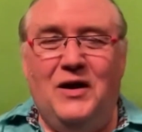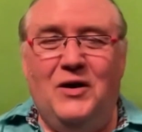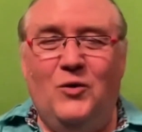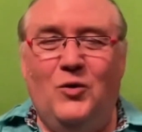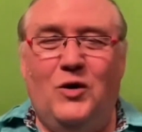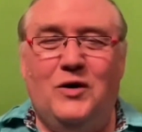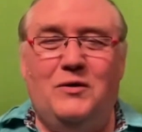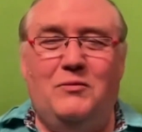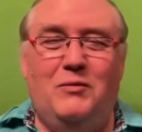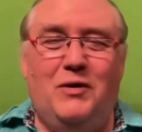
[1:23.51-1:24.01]

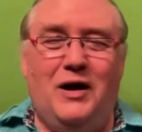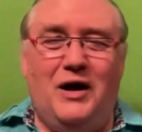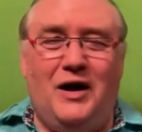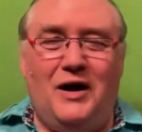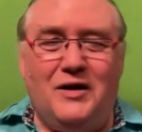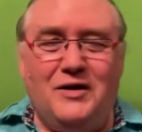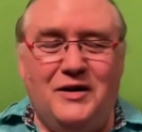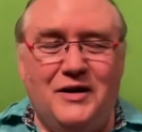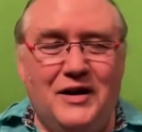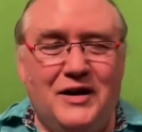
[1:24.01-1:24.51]
what my
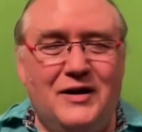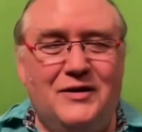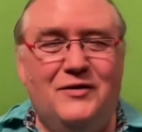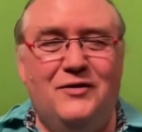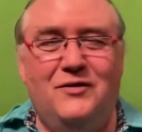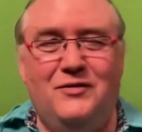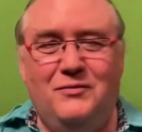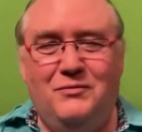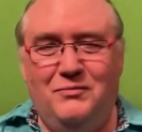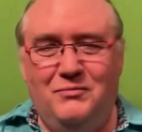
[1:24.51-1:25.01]
heart
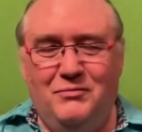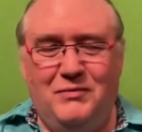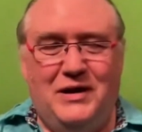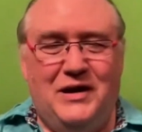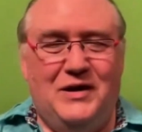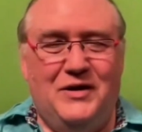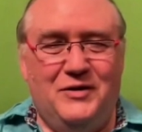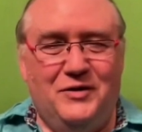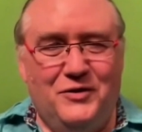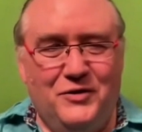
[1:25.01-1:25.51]
tells
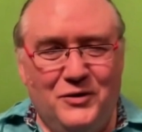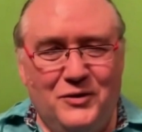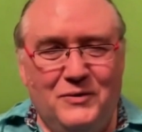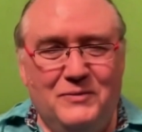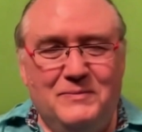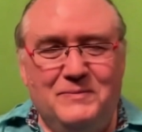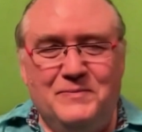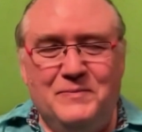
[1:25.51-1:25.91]
me to do,